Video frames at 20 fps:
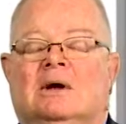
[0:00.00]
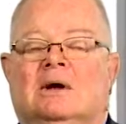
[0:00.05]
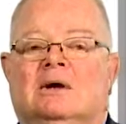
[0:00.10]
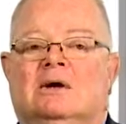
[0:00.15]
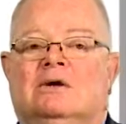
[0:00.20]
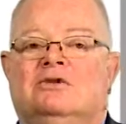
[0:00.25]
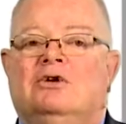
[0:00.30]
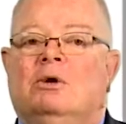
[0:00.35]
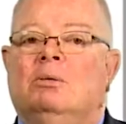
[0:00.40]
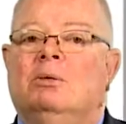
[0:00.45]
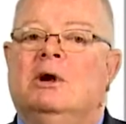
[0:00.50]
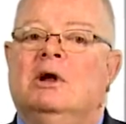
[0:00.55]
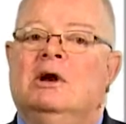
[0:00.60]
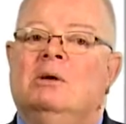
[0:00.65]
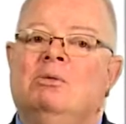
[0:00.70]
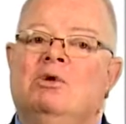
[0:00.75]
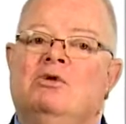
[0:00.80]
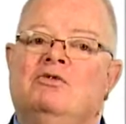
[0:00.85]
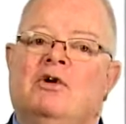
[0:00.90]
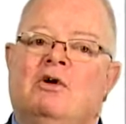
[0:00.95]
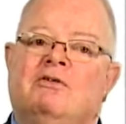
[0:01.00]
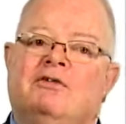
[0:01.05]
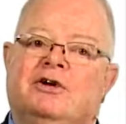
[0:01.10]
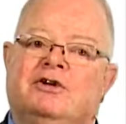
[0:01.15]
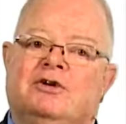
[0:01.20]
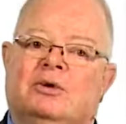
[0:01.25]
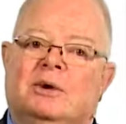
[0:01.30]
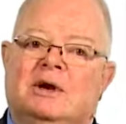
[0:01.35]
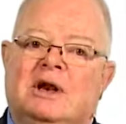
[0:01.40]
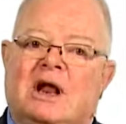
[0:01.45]
So we're going to move over
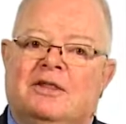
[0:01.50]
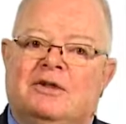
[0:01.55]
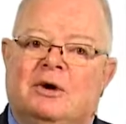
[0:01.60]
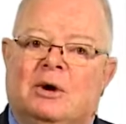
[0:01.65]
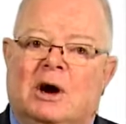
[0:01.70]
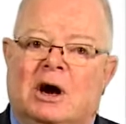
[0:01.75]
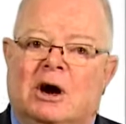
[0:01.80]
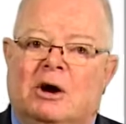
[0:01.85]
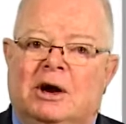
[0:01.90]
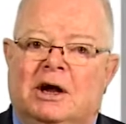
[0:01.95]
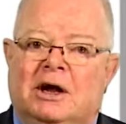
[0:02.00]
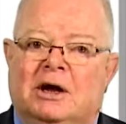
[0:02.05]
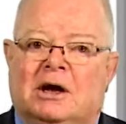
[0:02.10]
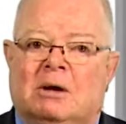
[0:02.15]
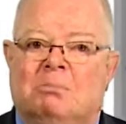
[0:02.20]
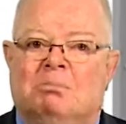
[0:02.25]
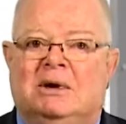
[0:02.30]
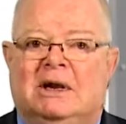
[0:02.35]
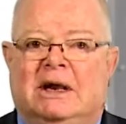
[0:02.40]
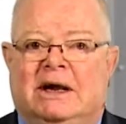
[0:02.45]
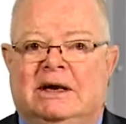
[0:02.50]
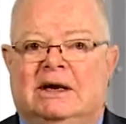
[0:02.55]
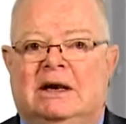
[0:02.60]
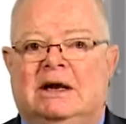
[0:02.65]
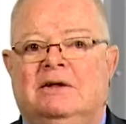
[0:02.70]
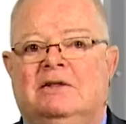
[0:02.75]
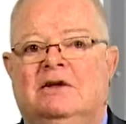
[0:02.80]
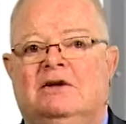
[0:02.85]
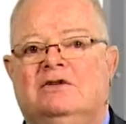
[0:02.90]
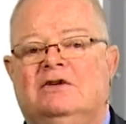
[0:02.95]
to another area
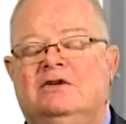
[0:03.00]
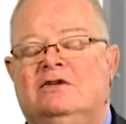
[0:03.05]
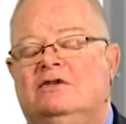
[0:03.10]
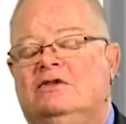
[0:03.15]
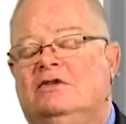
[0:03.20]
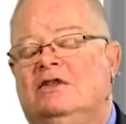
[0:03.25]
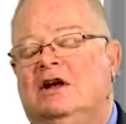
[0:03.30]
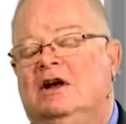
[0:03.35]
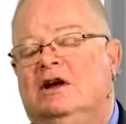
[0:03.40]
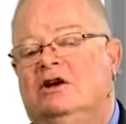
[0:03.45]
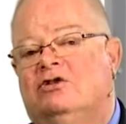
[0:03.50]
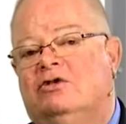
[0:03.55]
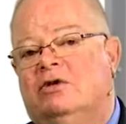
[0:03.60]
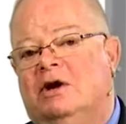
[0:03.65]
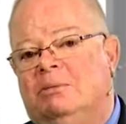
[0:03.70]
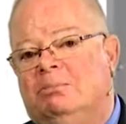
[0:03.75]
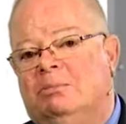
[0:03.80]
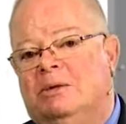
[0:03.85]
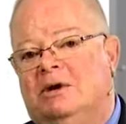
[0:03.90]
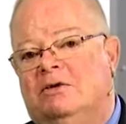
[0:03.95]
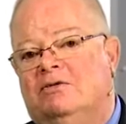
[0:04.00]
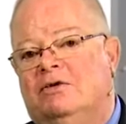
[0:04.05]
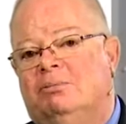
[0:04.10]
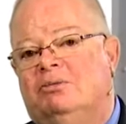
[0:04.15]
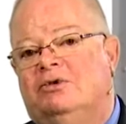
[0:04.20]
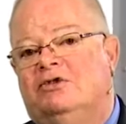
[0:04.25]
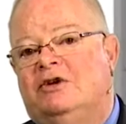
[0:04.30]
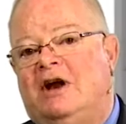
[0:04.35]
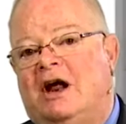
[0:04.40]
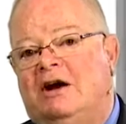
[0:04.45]
completely. This is the treatment of
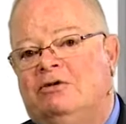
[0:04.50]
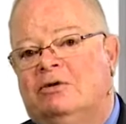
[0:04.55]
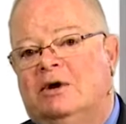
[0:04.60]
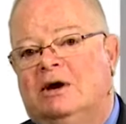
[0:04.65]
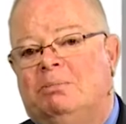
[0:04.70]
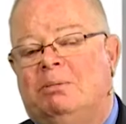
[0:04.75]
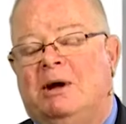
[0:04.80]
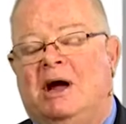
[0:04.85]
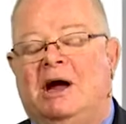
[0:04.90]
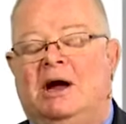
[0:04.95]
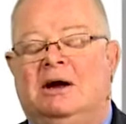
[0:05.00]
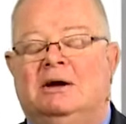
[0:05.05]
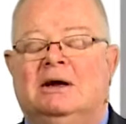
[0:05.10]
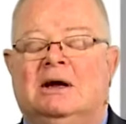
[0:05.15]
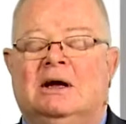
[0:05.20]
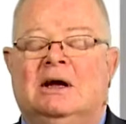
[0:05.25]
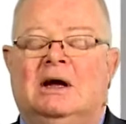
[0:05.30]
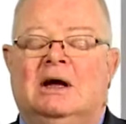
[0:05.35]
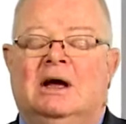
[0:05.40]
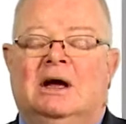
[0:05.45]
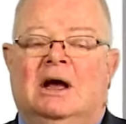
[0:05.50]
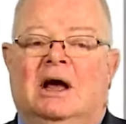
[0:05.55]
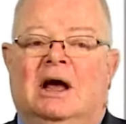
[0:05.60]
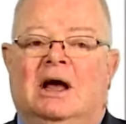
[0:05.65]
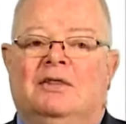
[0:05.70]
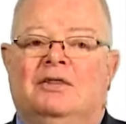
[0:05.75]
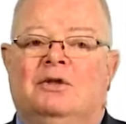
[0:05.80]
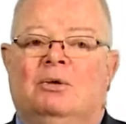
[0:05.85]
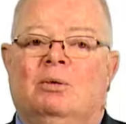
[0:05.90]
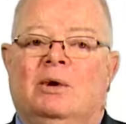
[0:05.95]
obstetric pain.
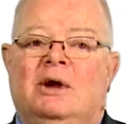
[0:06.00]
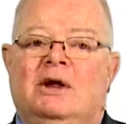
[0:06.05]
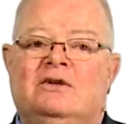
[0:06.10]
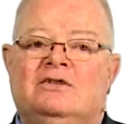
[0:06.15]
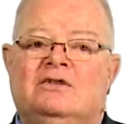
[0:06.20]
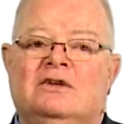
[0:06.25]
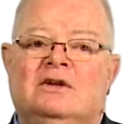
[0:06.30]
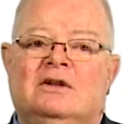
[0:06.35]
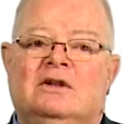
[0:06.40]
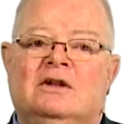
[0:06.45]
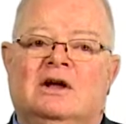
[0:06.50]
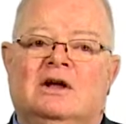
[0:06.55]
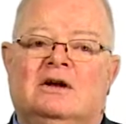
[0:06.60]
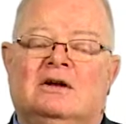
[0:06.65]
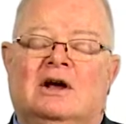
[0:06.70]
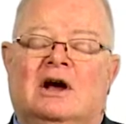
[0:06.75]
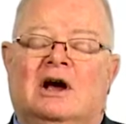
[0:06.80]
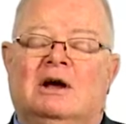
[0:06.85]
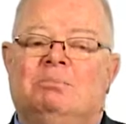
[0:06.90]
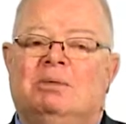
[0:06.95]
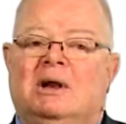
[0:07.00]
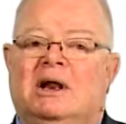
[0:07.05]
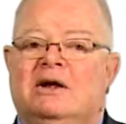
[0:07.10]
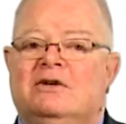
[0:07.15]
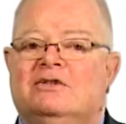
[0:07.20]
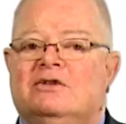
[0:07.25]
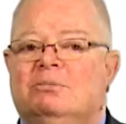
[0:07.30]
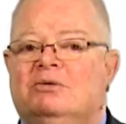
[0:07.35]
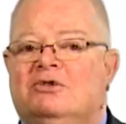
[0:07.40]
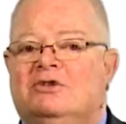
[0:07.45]
And the reason that I
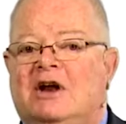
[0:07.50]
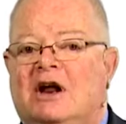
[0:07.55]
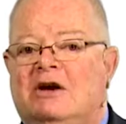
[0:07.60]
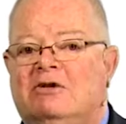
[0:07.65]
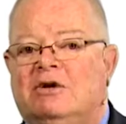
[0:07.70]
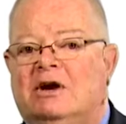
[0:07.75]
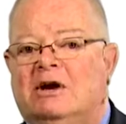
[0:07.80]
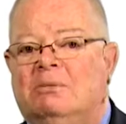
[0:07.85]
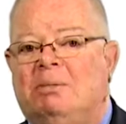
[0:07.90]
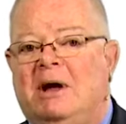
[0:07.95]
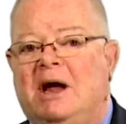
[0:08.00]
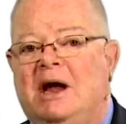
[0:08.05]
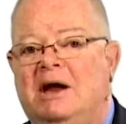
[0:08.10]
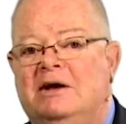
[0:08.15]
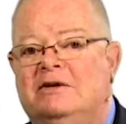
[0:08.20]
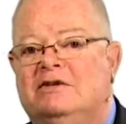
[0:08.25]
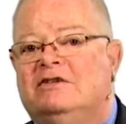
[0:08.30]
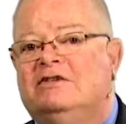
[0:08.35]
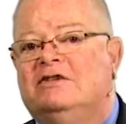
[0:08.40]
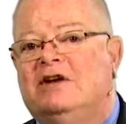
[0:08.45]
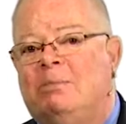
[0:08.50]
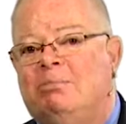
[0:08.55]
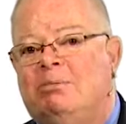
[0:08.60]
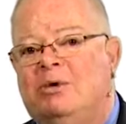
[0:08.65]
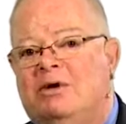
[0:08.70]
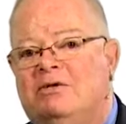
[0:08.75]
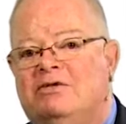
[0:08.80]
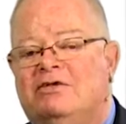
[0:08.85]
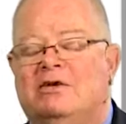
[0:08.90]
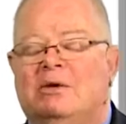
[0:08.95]
place obstetric pain
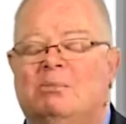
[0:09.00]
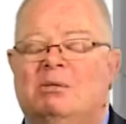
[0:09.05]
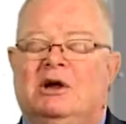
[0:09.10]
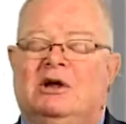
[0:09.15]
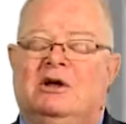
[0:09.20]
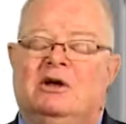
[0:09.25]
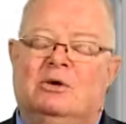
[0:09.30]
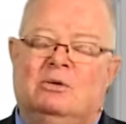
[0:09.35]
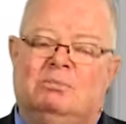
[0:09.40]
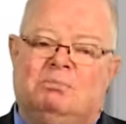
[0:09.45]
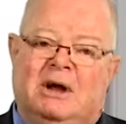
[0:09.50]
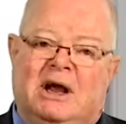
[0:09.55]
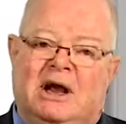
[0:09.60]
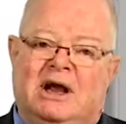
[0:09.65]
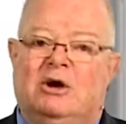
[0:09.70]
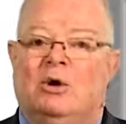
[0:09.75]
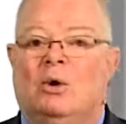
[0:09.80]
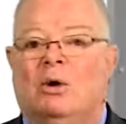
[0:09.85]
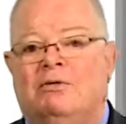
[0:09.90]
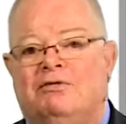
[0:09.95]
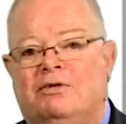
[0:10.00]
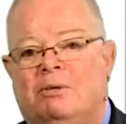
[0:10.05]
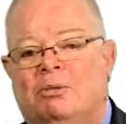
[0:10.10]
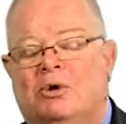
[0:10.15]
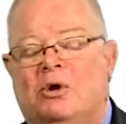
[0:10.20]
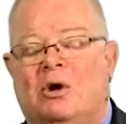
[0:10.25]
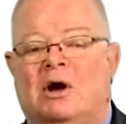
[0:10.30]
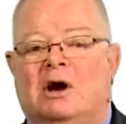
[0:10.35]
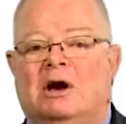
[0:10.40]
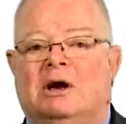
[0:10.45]
separate from acute pain or from
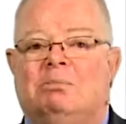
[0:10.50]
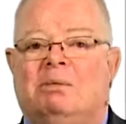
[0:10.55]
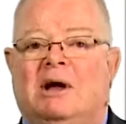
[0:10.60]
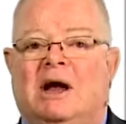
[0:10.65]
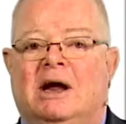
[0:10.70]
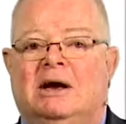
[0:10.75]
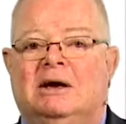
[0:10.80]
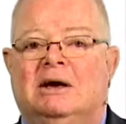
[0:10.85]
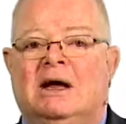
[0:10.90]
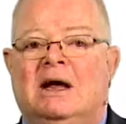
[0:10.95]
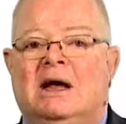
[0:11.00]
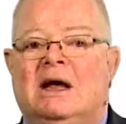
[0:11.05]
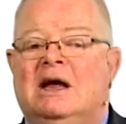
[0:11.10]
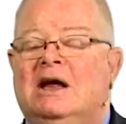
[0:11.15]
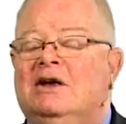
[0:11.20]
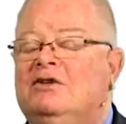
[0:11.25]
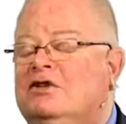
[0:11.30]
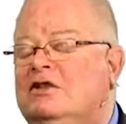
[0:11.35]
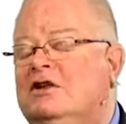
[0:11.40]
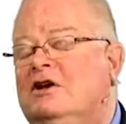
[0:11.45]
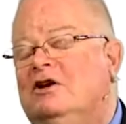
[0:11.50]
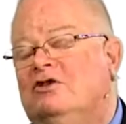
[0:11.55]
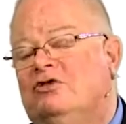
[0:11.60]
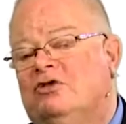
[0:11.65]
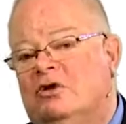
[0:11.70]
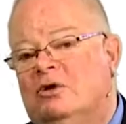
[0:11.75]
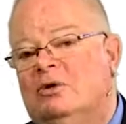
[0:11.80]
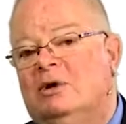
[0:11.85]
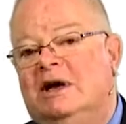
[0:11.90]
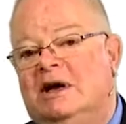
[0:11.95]
chronic pain is that it
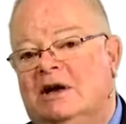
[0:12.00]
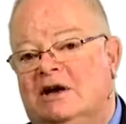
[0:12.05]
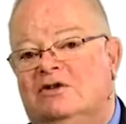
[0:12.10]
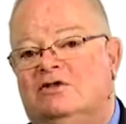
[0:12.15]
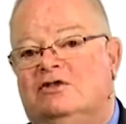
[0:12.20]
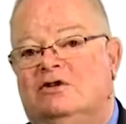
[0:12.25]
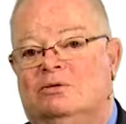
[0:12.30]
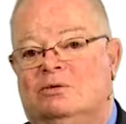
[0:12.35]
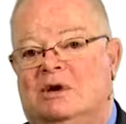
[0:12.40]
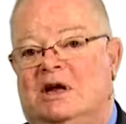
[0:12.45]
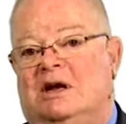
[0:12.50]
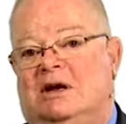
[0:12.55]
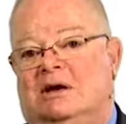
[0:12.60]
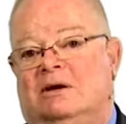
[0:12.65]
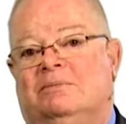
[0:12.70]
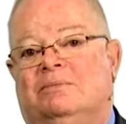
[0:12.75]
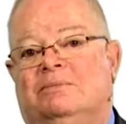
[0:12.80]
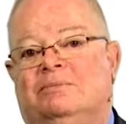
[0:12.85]
truly is unique.